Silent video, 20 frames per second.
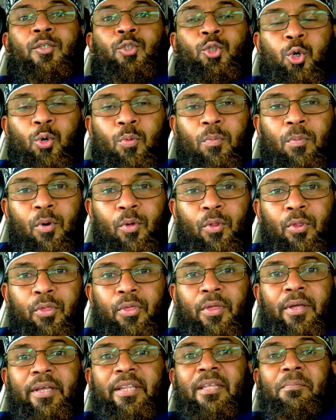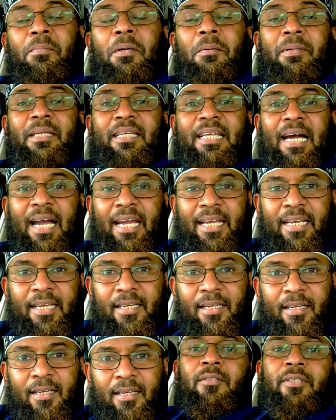two months, the baby
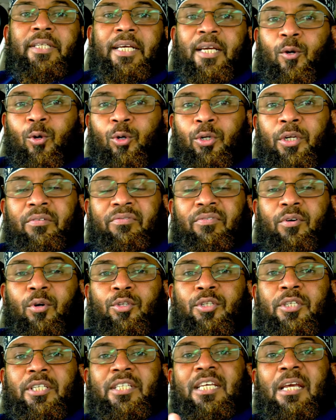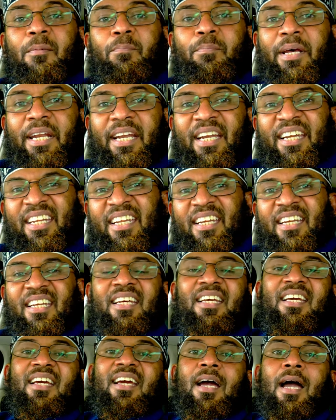died. They got divorced, separated,
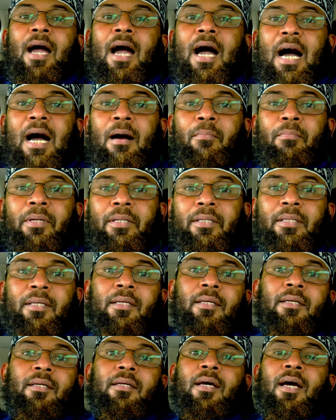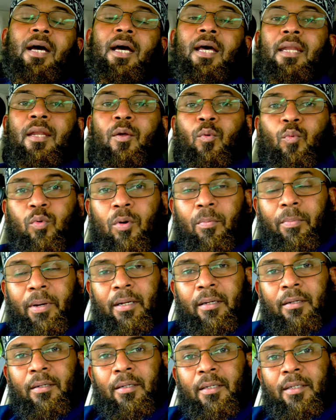Hamid and the
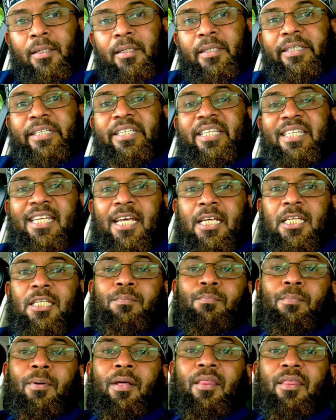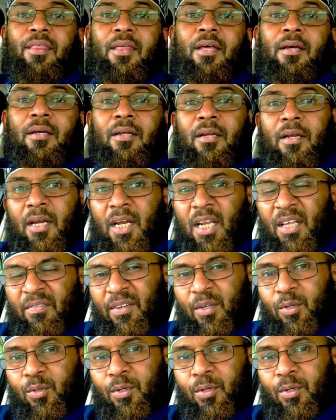woman. six months living